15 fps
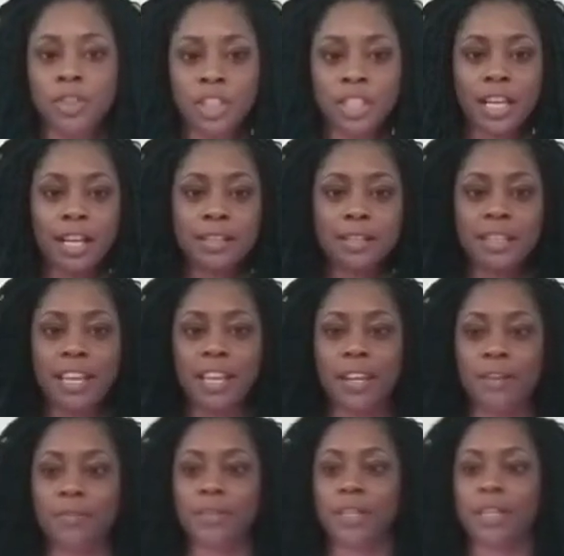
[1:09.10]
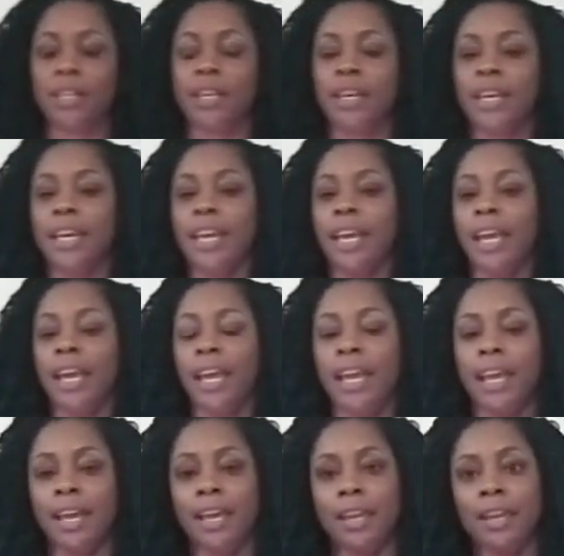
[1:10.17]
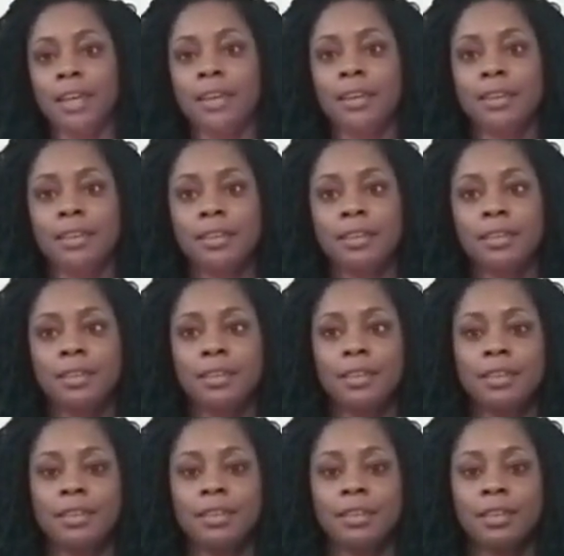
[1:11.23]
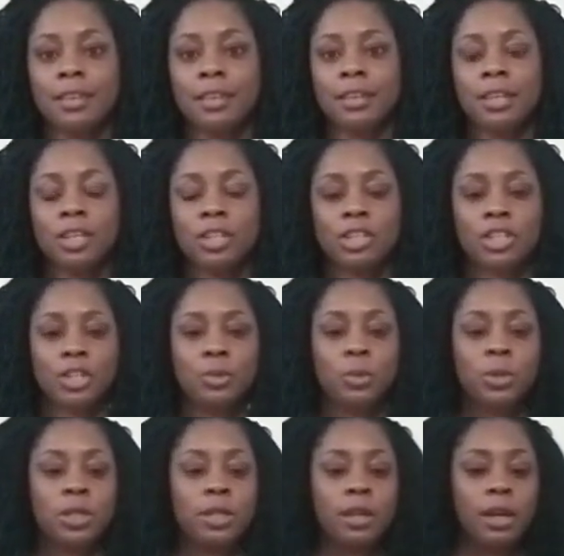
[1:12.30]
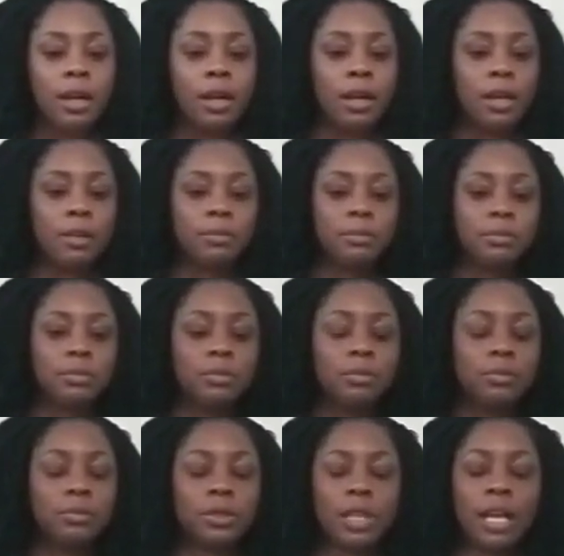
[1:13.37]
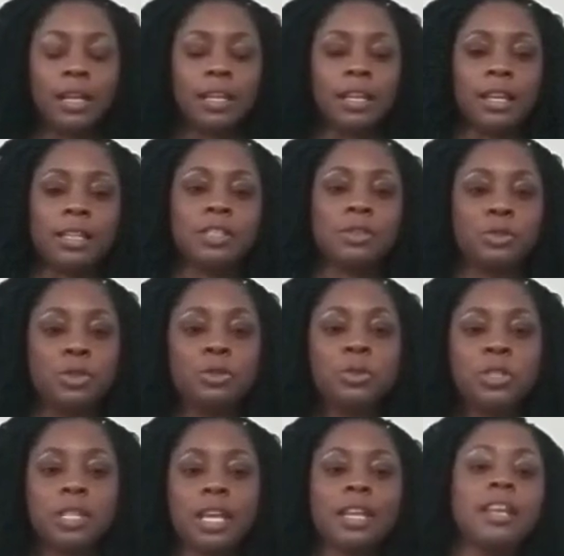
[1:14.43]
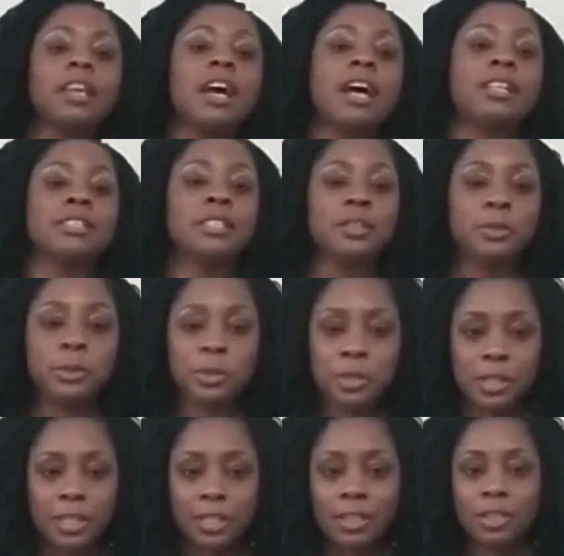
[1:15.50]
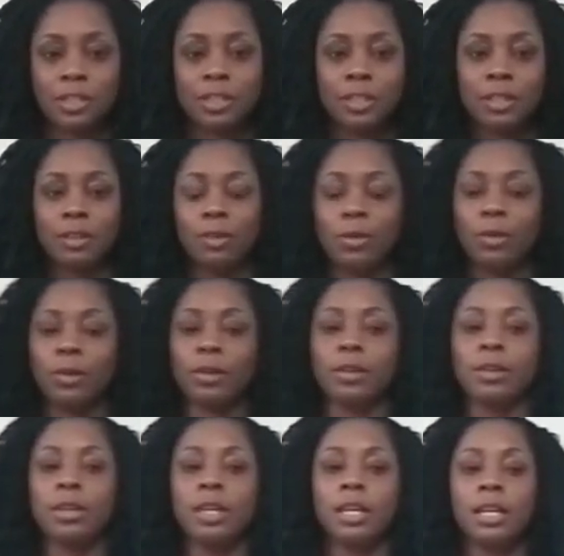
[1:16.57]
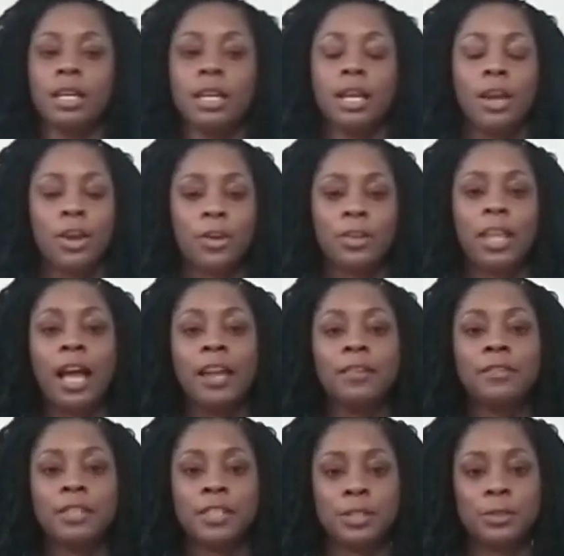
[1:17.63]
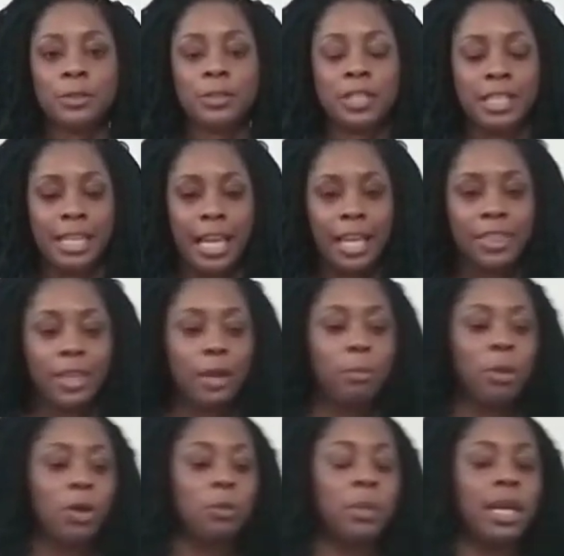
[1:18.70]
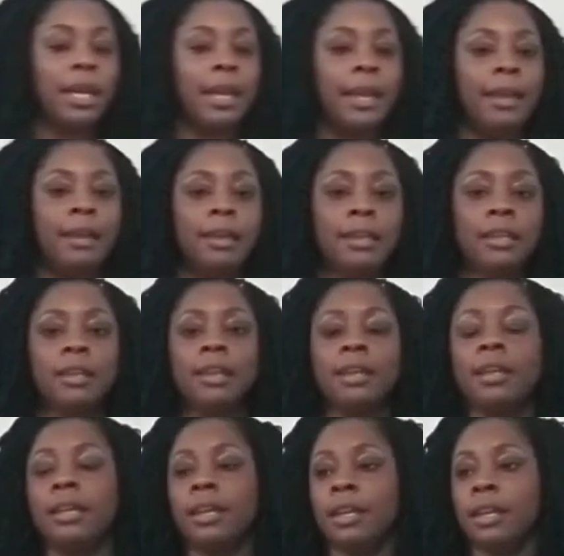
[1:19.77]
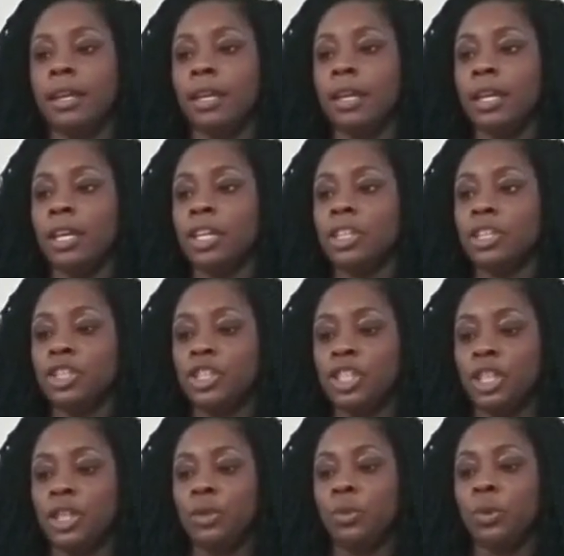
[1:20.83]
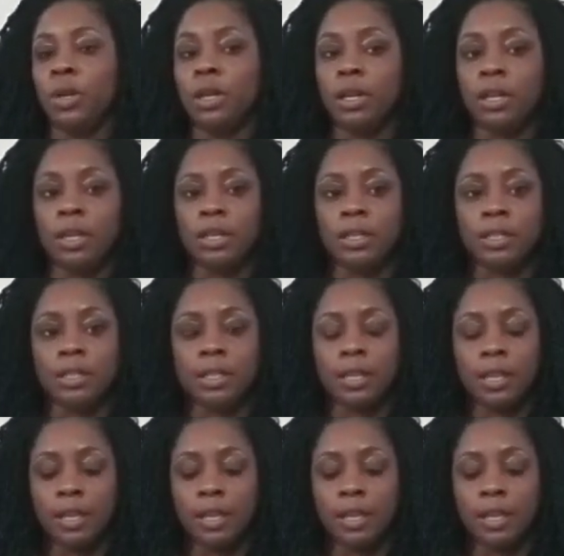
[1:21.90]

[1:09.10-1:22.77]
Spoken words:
got saved, and she would I guess she was taking God seriously, or her life seriously at that moment, and she was